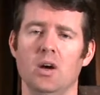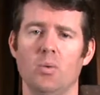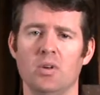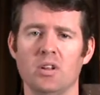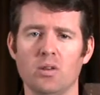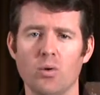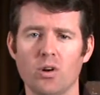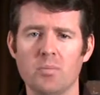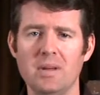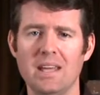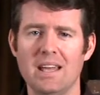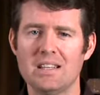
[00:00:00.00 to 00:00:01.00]
when the Lord
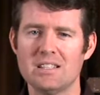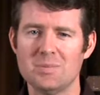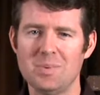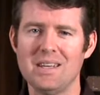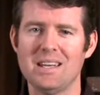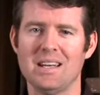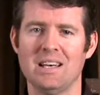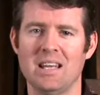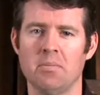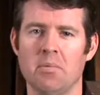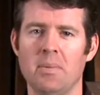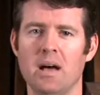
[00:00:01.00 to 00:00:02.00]
began speaking to
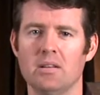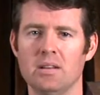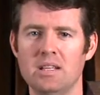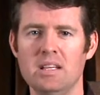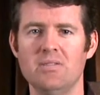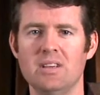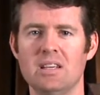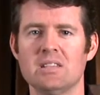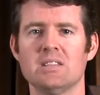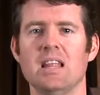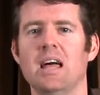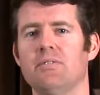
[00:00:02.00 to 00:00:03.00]
him about leaving
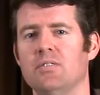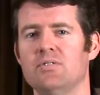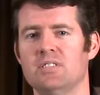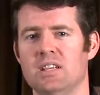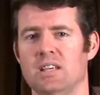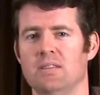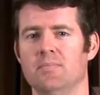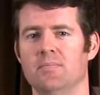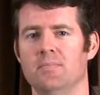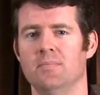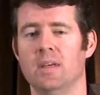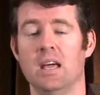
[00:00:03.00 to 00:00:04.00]
his life of sin.
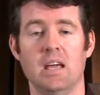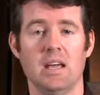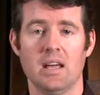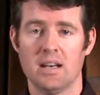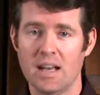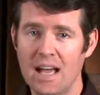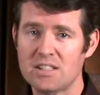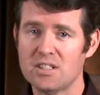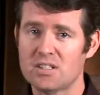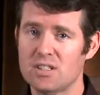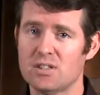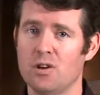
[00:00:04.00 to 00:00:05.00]
Not
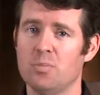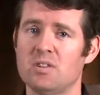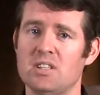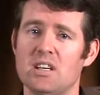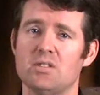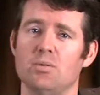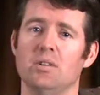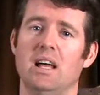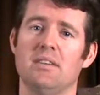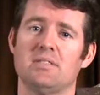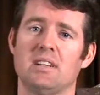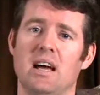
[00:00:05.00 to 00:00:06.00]
just his homosexual
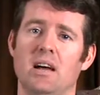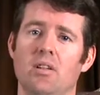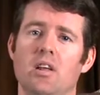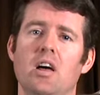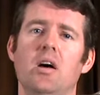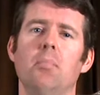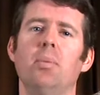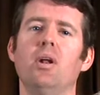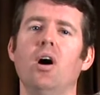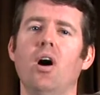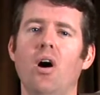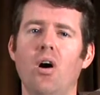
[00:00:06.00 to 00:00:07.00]
lifestyle,
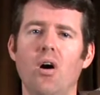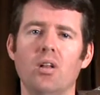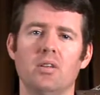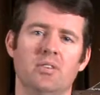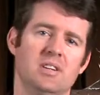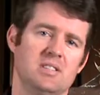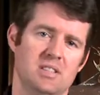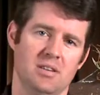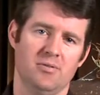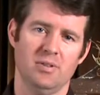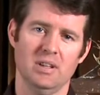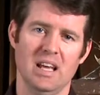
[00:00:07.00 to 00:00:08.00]
but all of his
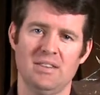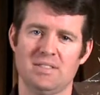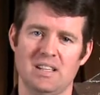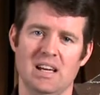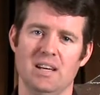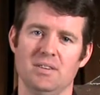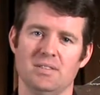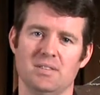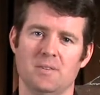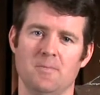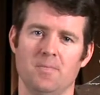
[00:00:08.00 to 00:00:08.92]
sinful lifestyles.